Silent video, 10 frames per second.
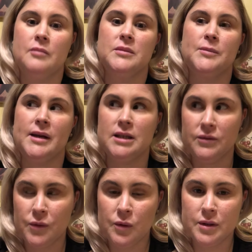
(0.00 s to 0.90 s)
Spicy
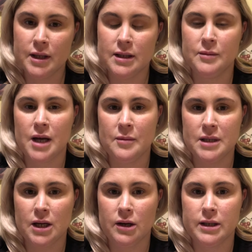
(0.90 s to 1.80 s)
foods can sometimes
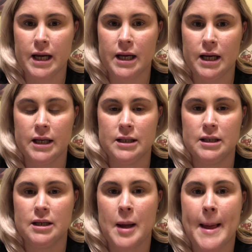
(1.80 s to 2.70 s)
irritate
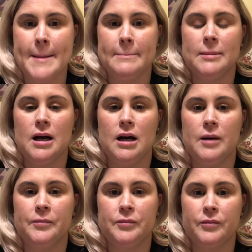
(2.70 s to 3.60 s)
it.
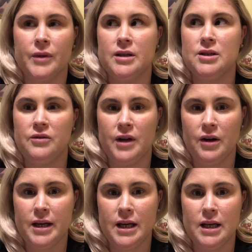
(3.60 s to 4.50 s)
Severe
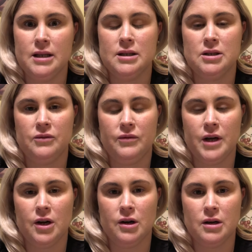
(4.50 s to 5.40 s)
heat,
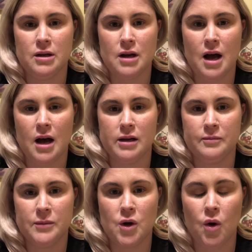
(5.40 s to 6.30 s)
severe
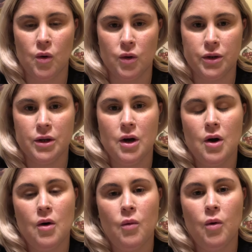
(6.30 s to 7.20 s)
cold
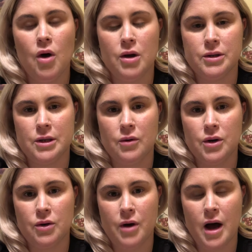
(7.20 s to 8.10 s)
will
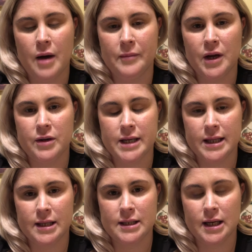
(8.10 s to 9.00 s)
also
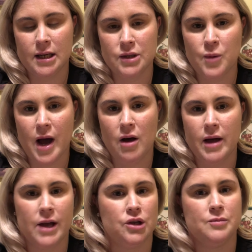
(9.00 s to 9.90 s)
irritate the skin as well
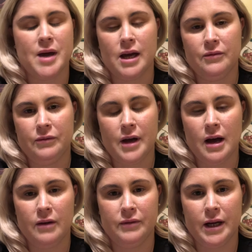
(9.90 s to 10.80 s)
and just make it
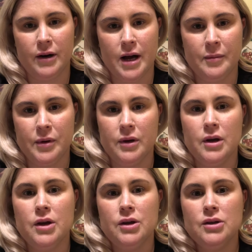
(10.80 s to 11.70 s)
flare up.
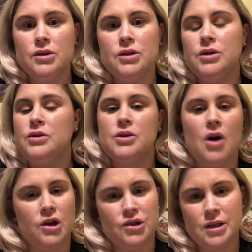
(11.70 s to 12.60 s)
So use
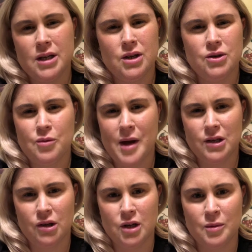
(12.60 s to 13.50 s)
caution and use your
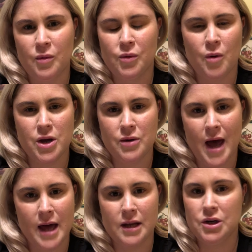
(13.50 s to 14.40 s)
best judgment with what you
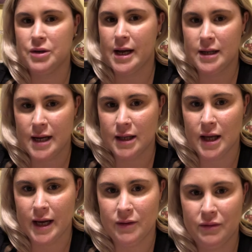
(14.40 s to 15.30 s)
can in your day-to-day
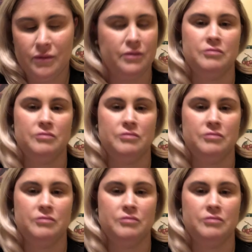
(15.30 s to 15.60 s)
life.